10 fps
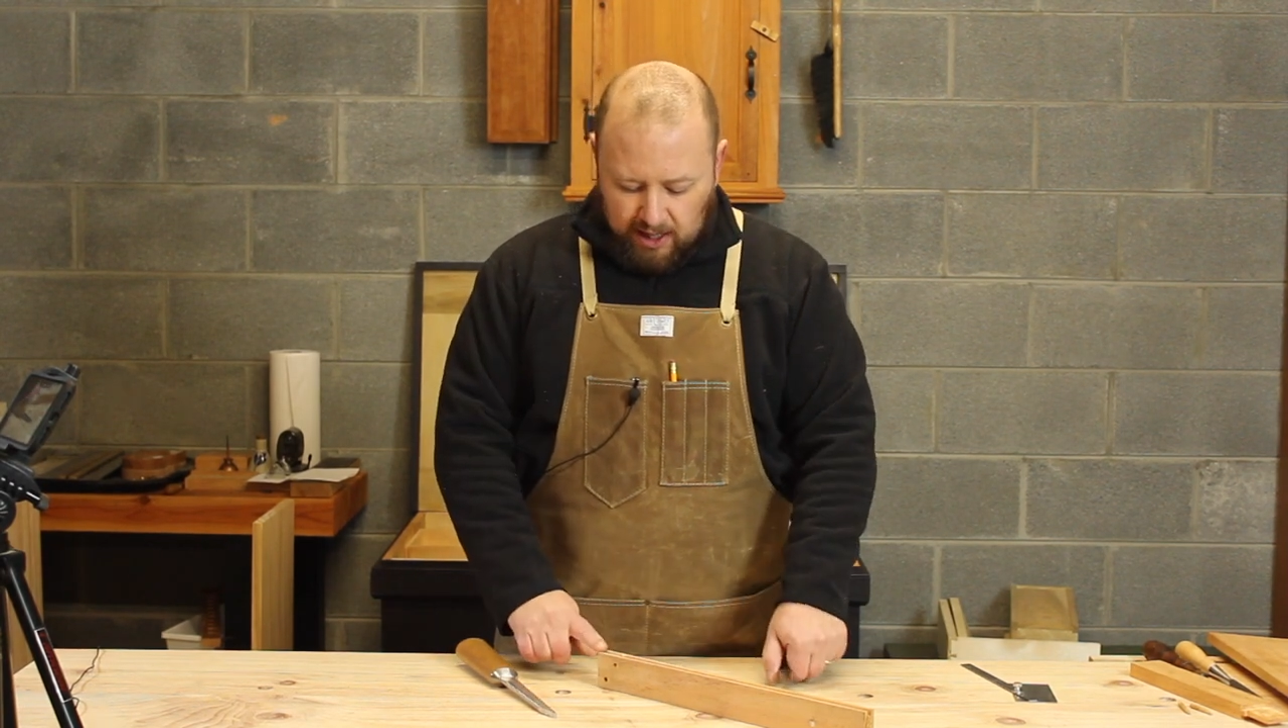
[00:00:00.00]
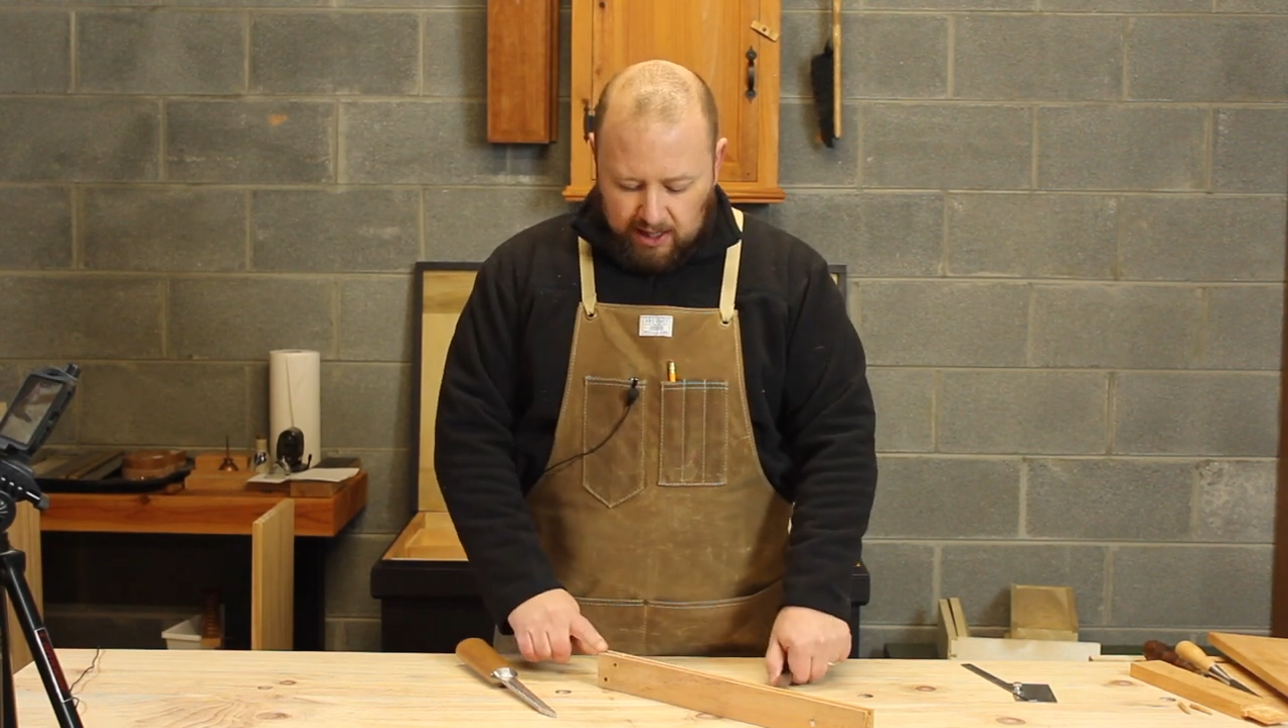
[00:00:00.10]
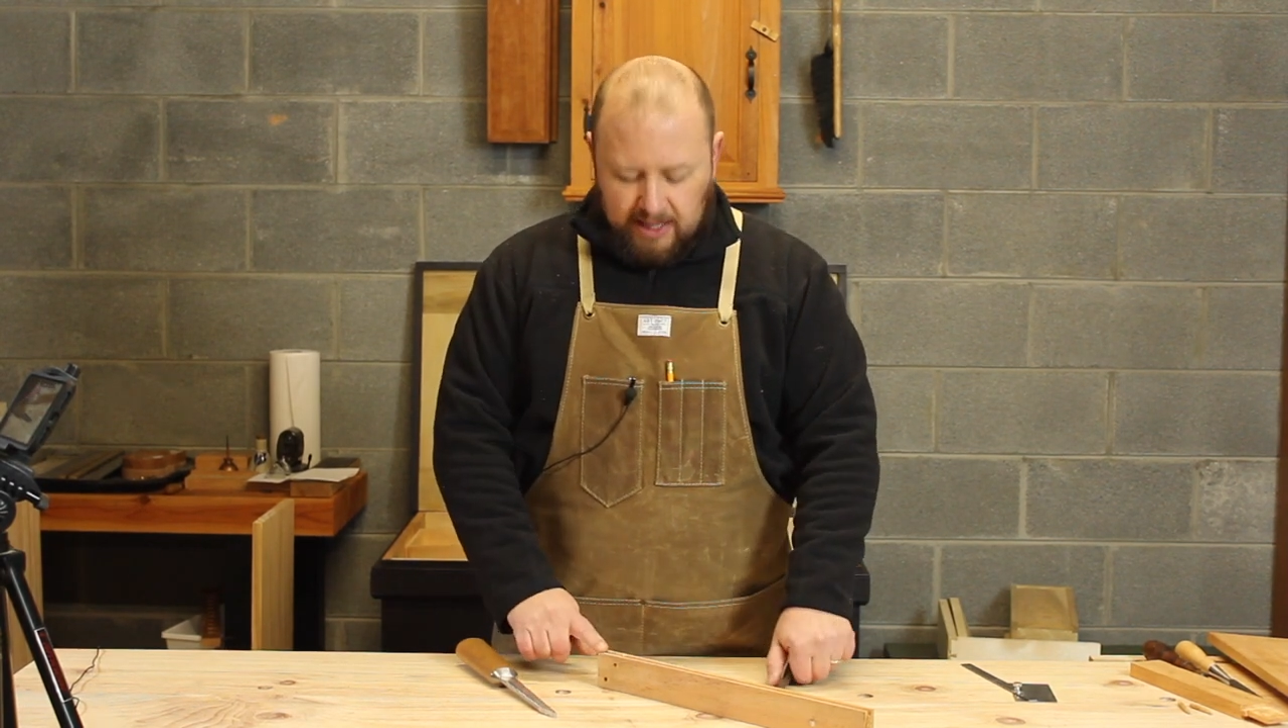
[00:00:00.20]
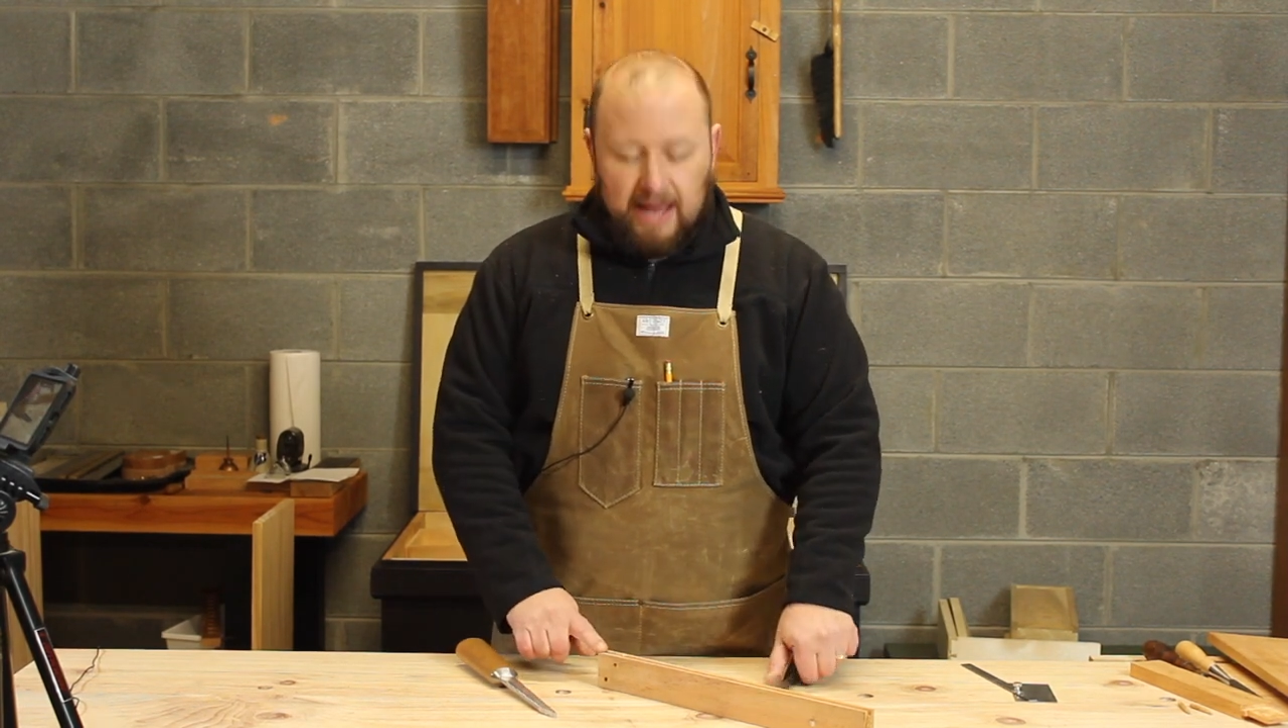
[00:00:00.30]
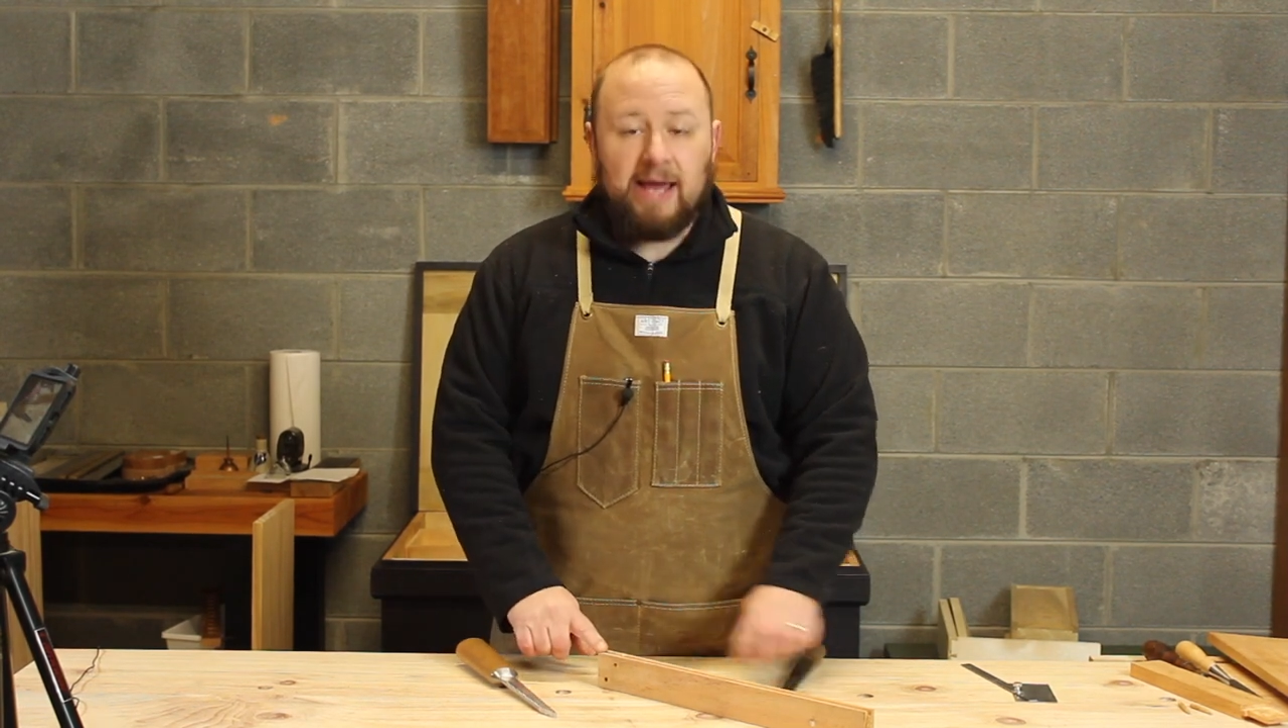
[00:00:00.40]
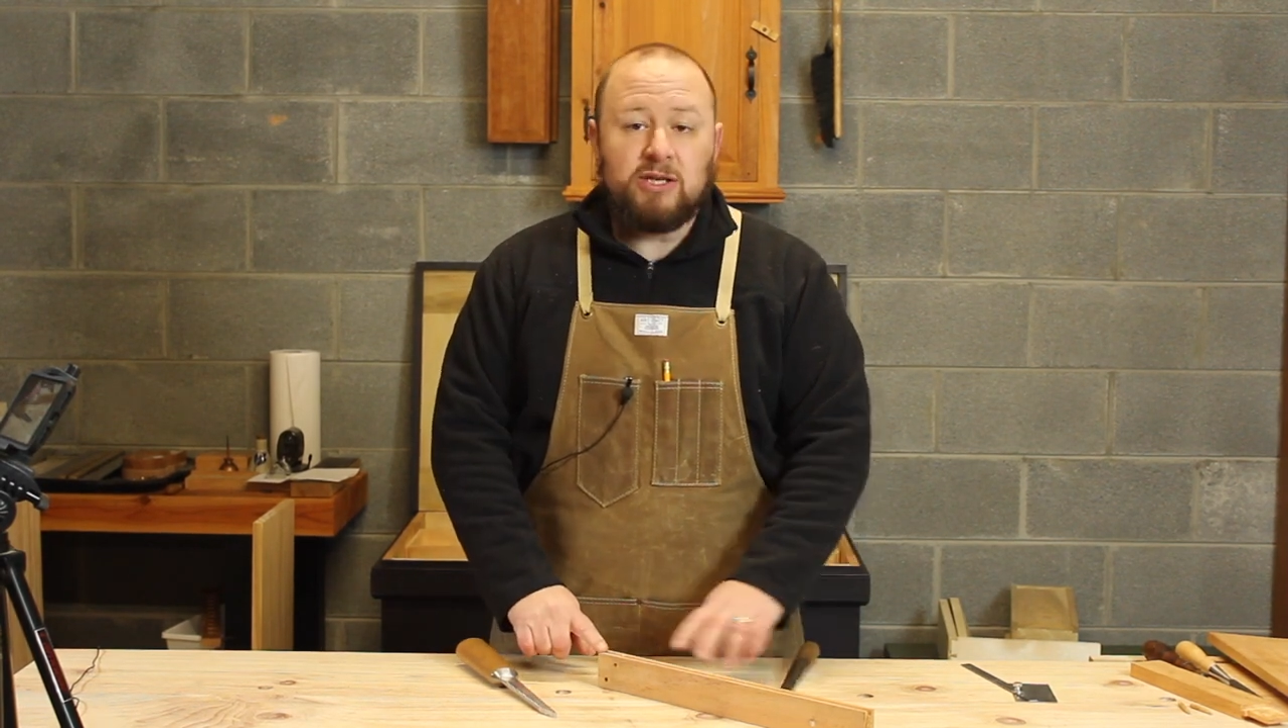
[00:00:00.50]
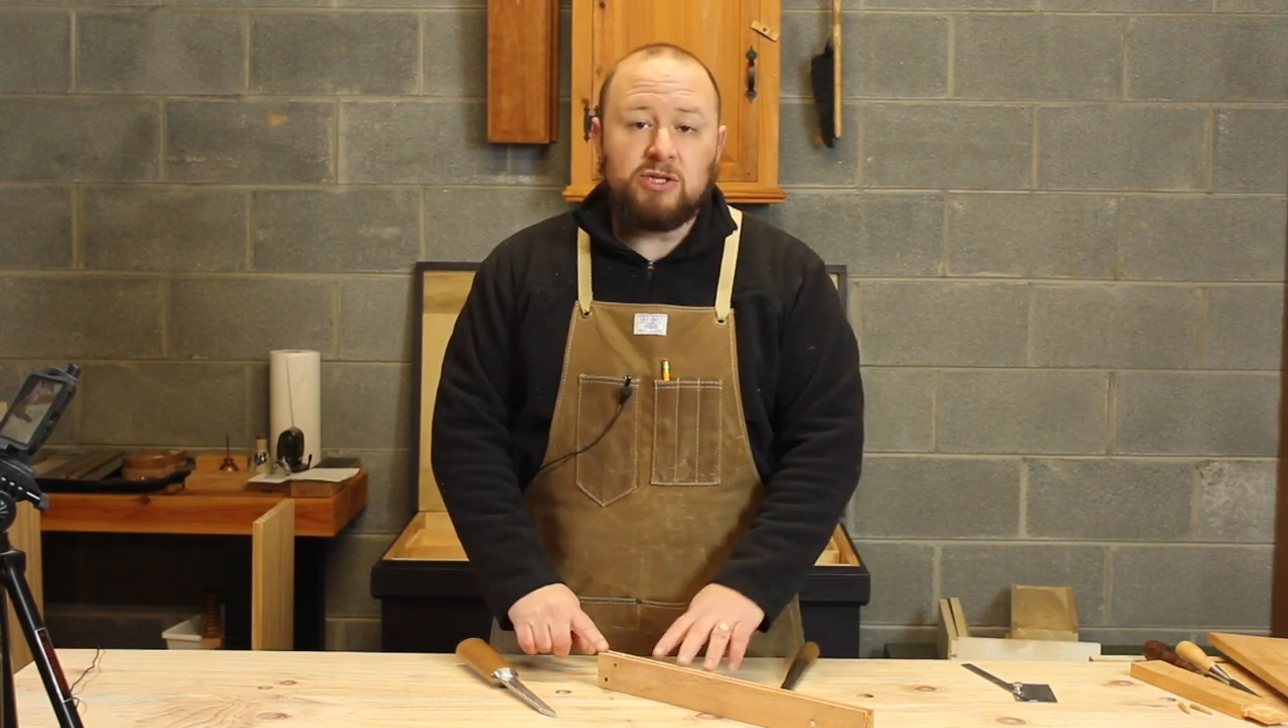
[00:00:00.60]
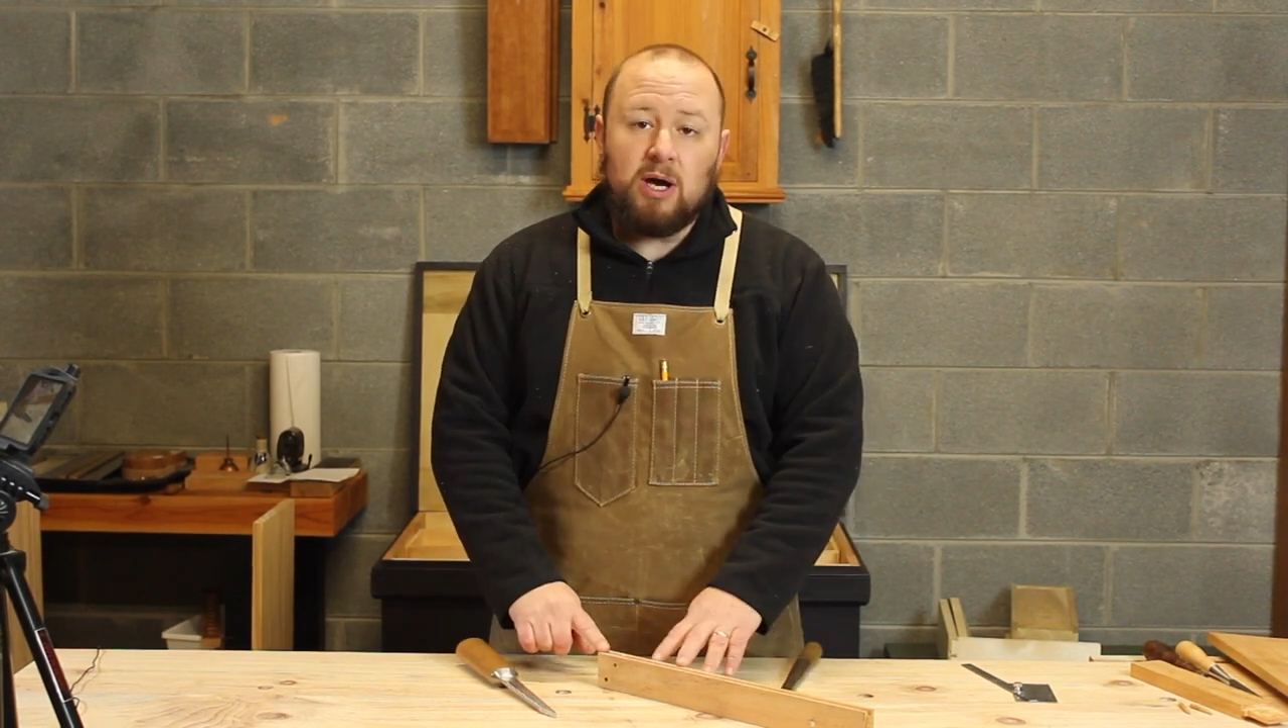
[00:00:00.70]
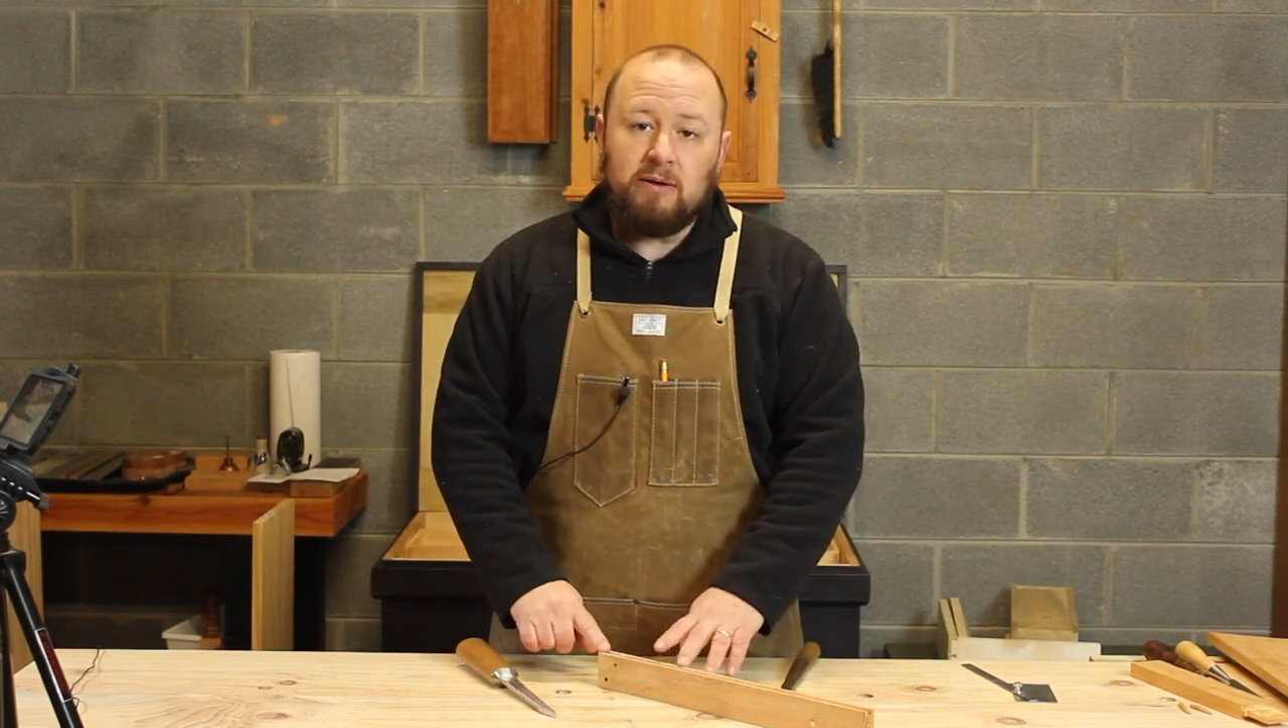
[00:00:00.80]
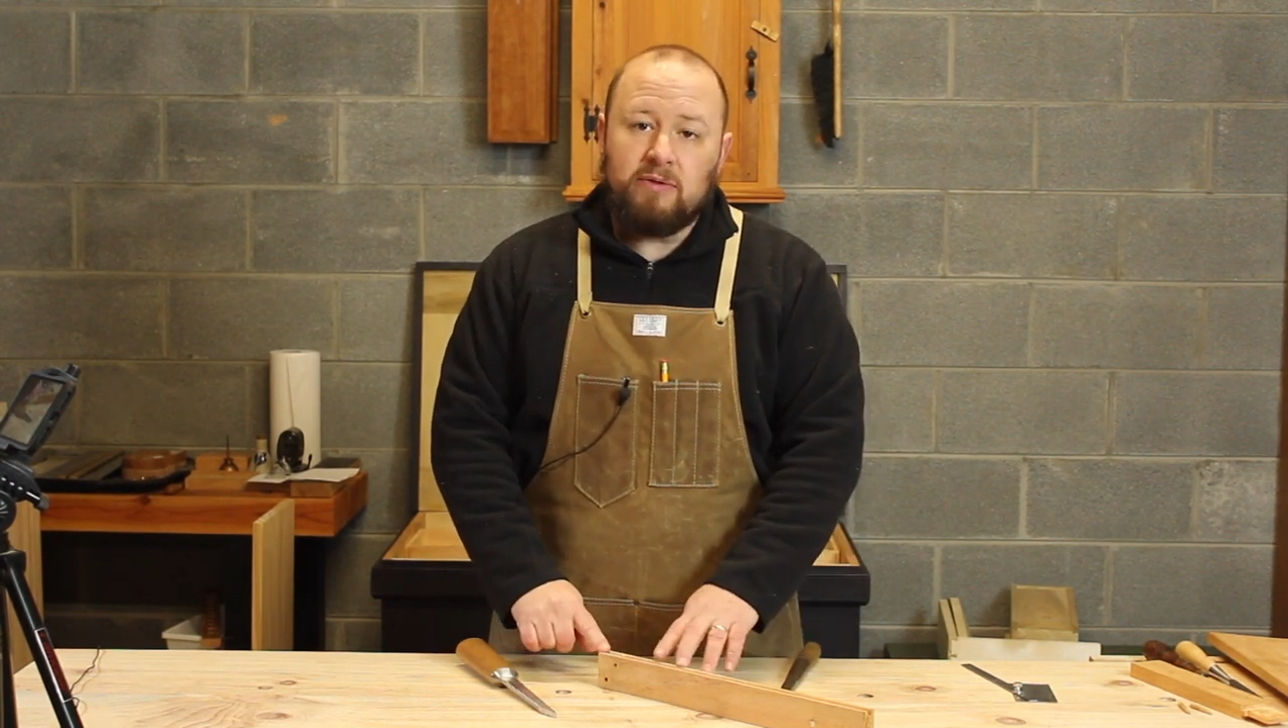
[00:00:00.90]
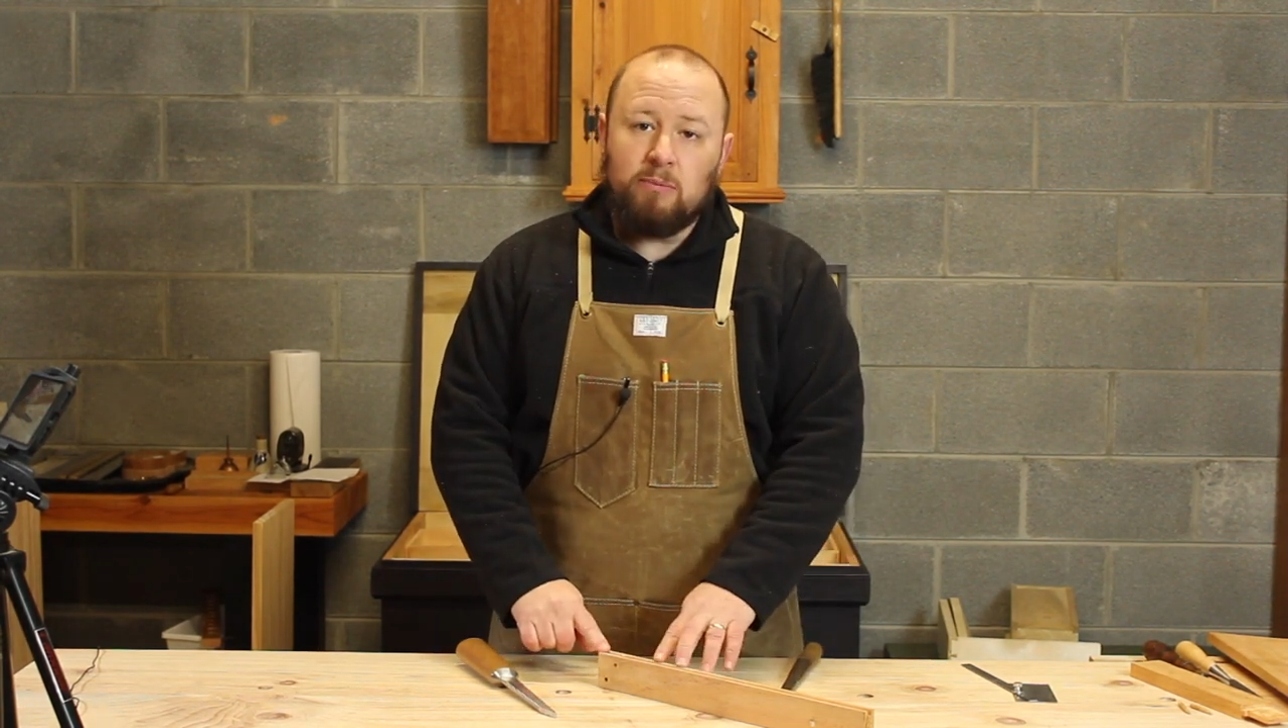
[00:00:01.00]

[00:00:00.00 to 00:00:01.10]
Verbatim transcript: on the edge of